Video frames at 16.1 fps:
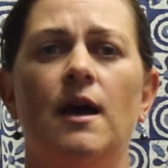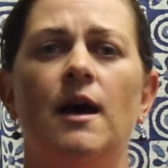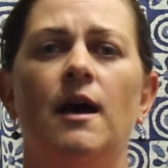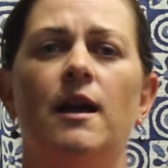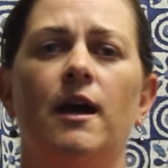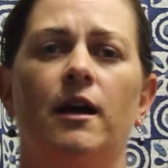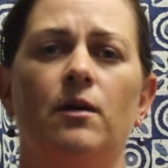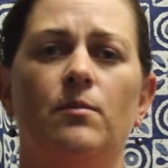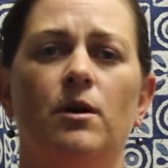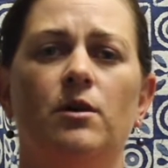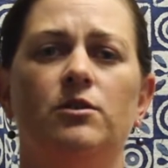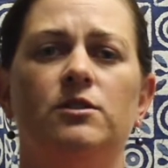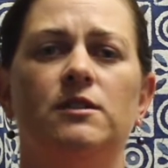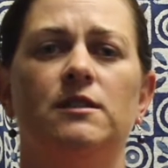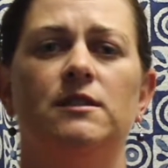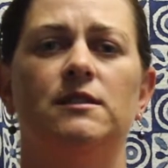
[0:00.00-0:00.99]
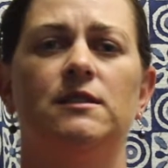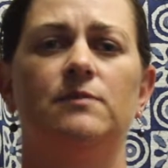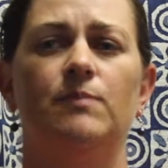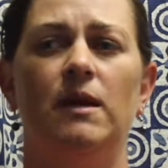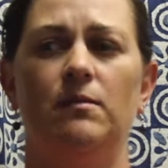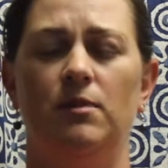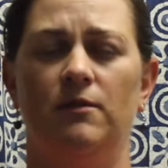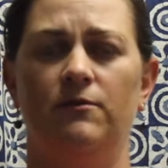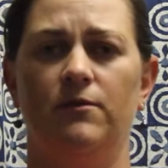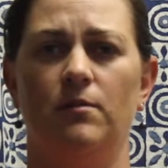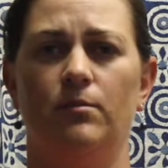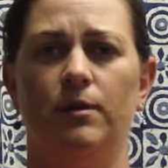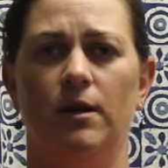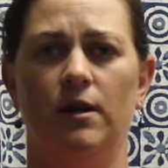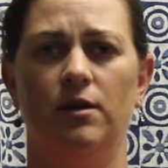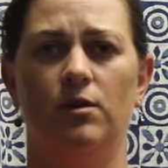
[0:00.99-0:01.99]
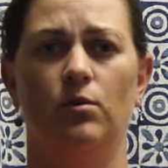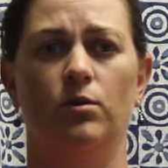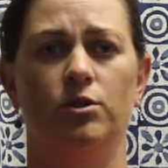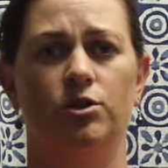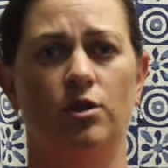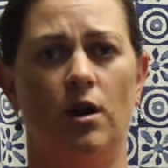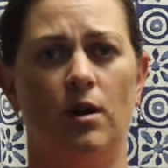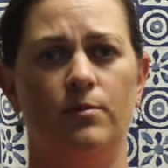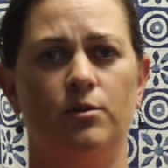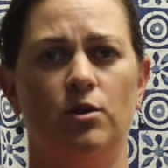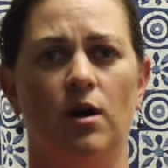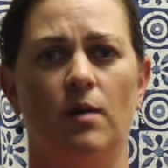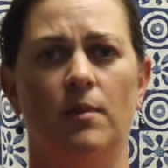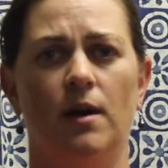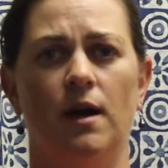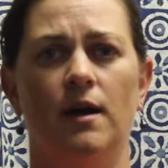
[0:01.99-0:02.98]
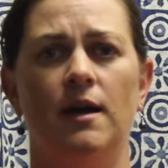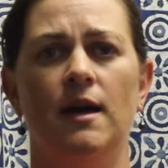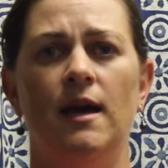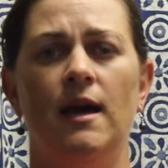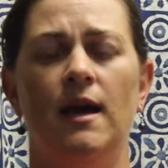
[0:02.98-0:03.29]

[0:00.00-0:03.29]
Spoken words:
An ecchymosis may be from blunt or sharp trauma,